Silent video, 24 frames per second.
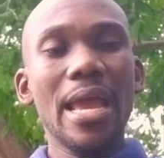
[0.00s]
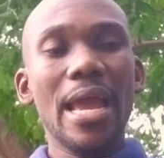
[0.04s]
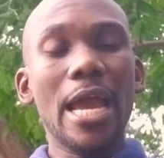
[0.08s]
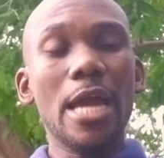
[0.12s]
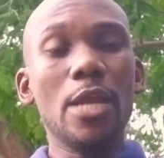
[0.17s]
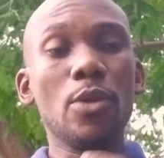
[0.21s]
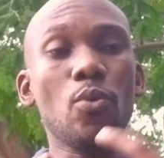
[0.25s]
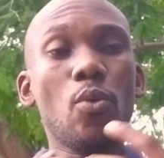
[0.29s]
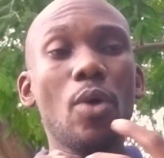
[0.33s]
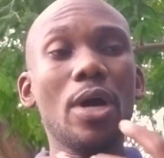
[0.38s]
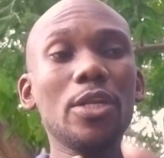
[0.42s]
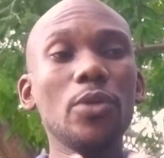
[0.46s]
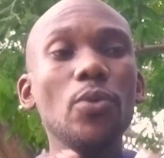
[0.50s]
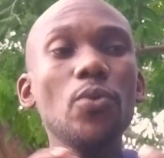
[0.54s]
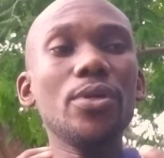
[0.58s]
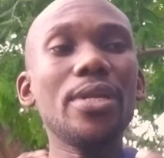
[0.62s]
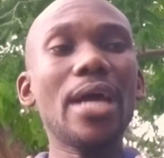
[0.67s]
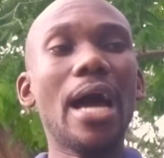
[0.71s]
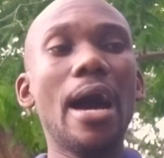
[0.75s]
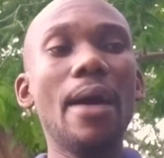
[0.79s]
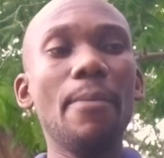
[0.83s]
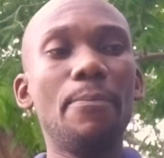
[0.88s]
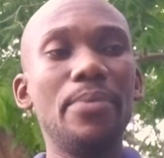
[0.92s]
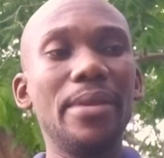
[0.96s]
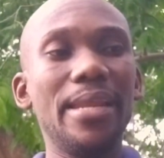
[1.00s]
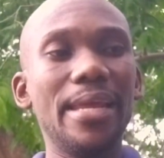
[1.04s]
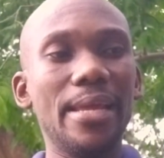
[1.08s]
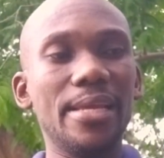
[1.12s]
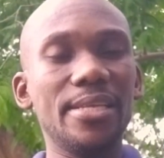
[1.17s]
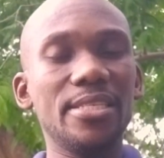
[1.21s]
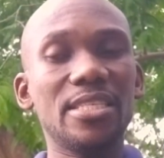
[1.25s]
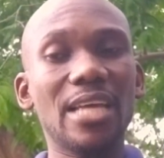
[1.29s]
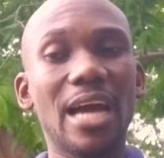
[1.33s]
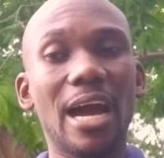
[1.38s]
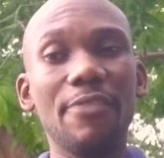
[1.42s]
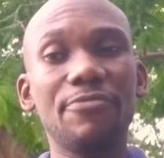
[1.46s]
And what would happen
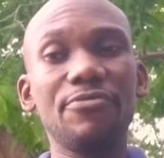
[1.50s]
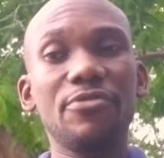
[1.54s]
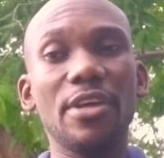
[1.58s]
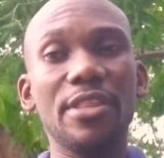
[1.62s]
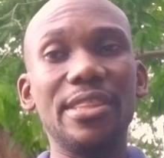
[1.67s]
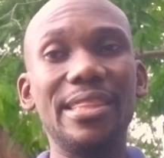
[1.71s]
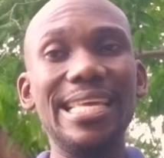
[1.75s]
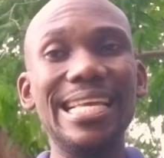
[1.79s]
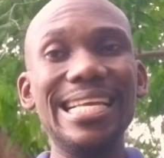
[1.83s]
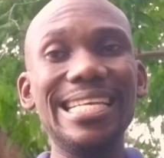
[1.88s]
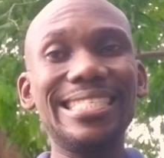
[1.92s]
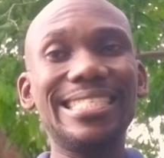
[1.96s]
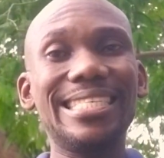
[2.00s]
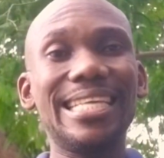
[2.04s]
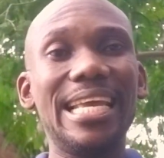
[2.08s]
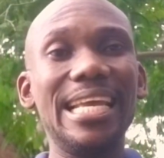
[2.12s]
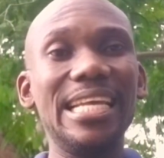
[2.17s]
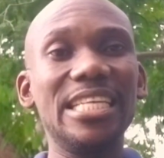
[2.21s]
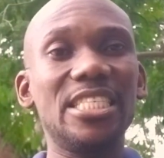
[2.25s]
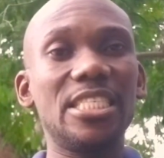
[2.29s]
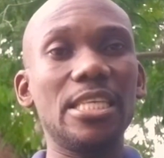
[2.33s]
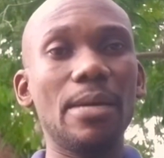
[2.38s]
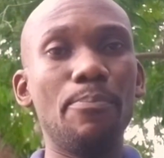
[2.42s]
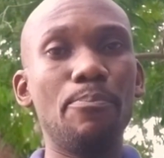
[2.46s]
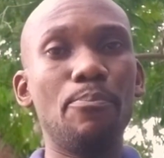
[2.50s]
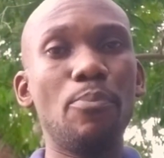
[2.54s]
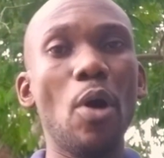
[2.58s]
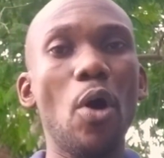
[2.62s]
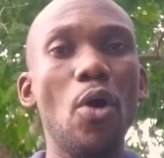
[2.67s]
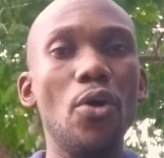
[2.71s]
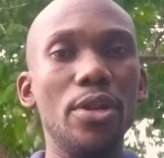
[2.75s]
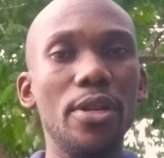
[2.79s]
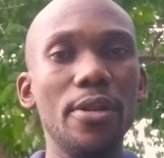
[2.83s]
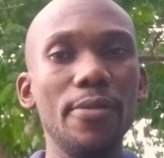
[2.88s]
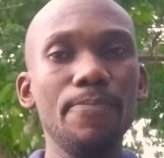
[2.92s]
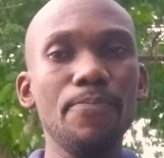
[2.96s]
is, after these kids are
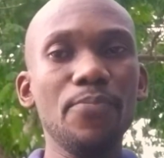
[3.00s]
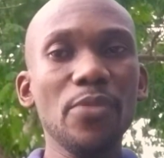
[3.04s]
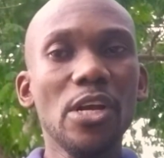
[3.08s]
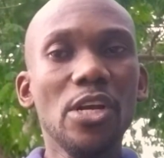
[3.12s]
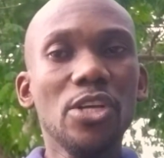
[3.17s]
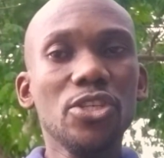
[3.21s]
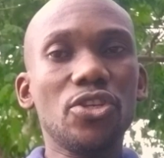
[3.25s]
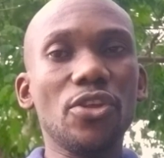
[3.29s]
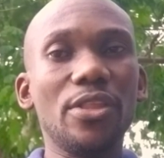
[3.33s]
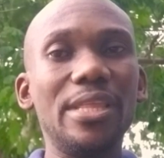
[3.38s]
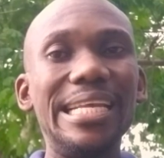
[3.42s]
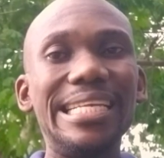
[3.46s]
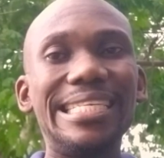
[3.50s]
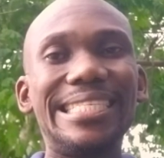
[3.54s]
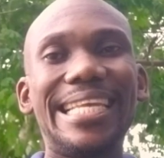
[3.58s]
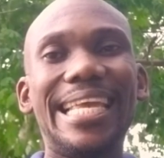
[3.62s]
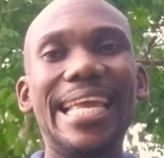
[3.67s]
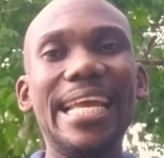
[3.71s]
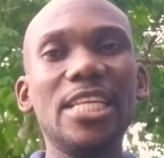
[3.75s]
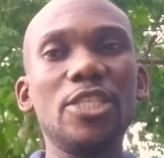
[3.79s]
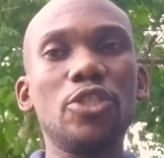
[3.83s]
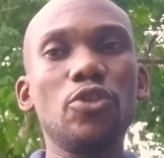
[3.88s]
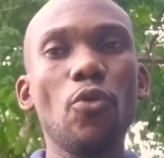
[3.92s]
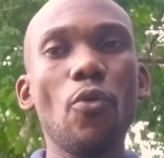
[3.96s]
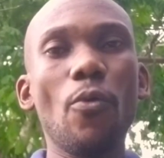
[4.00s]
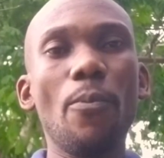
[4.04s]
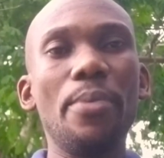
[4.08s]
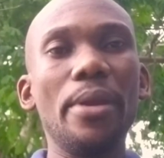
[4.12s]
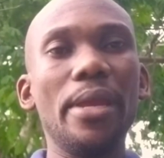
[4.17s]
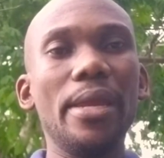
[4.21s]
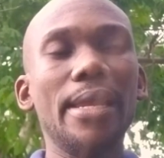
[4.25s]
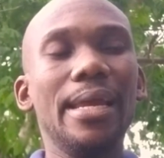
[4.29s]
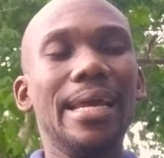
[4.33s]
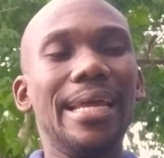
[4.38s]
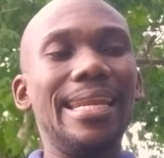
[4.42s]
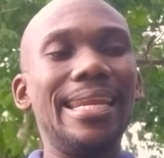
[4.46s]
born, so these kids will
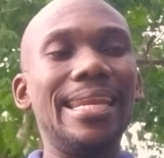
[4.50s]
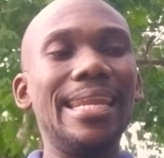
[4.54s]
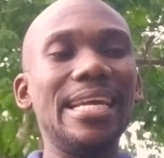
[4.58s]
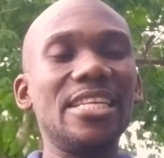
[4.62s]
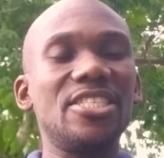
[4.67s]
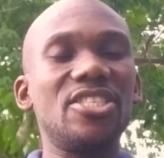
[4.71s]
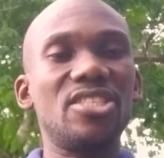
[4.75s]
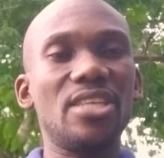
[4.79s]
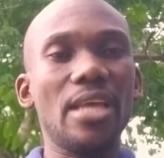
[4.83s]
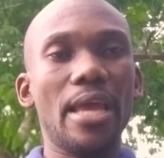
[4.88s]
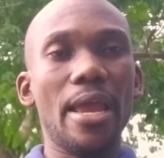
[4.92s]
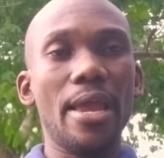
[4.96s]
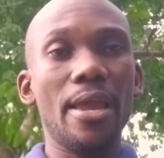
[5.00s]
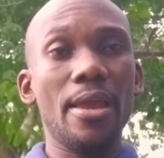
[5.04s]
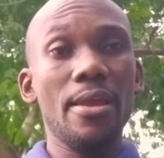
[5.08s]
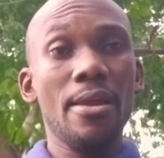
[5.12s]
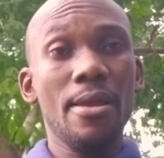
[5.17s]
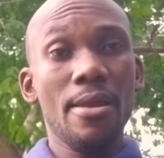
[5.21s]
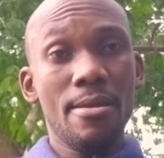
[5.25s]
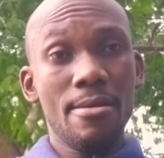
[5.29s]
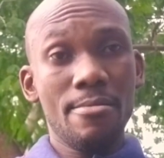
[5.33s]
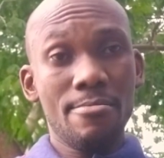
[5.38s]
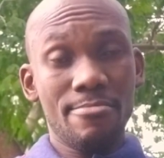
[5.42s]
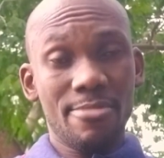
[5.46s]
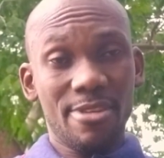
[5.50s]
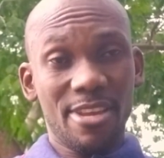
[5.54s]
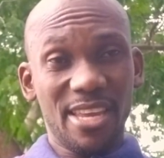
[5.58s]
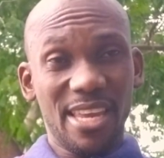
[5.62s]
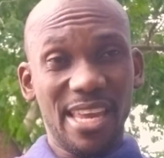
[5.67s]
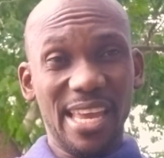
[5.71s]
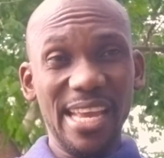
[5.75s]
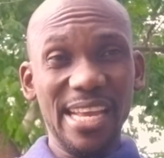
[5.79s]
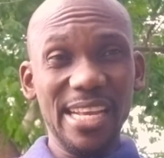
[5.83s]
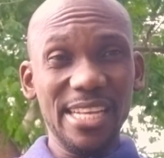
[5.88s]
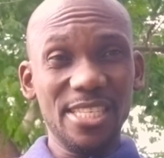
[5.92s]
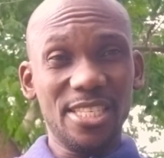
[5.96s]
be, let's say,
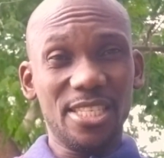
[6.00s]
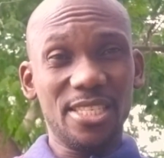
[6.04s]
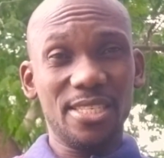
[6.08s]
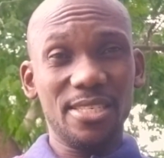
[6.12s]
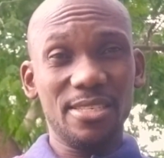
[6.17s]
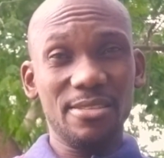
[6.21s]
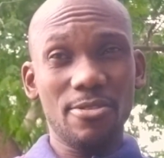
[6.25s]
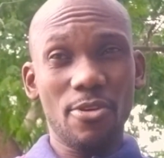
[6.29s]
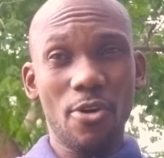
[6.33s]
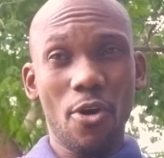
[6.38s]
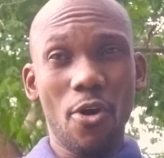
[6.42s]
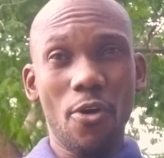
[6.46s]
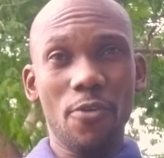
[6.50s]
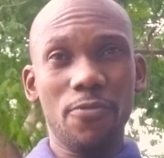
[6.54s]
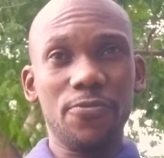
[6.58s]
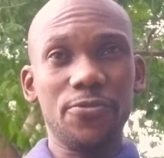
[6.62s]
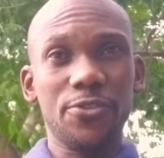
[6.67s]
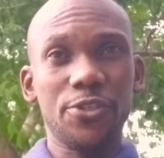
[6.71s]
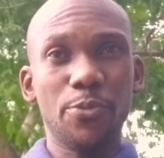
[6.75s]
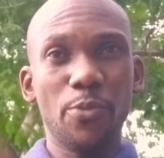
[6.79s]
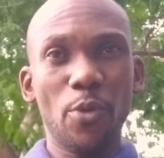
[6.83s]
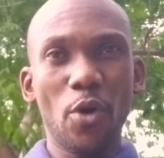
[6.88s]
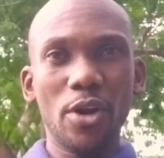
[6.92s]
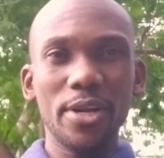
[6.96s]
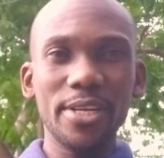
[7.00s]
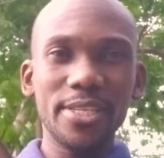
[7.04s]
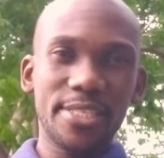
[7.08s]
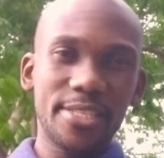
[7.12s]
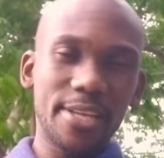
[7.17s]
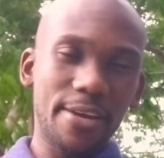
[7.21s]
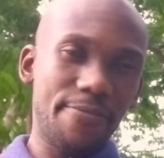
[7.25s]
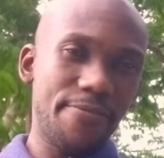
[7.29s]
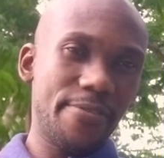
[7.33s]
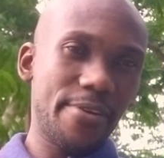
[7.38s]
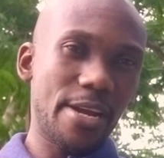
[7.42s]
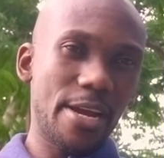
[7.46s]
kids of small East
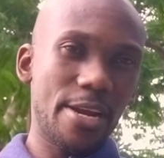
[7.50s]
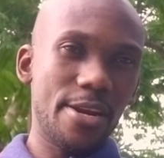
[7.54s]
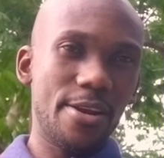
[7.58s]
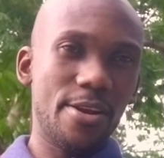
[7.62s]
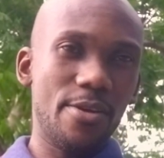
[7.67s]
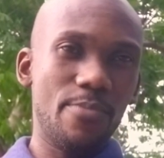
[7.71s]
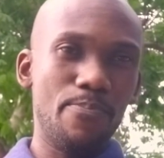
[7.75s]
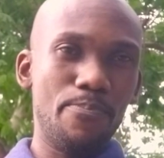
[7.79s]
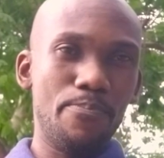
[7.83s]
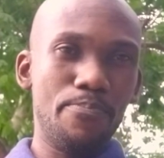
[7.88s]
African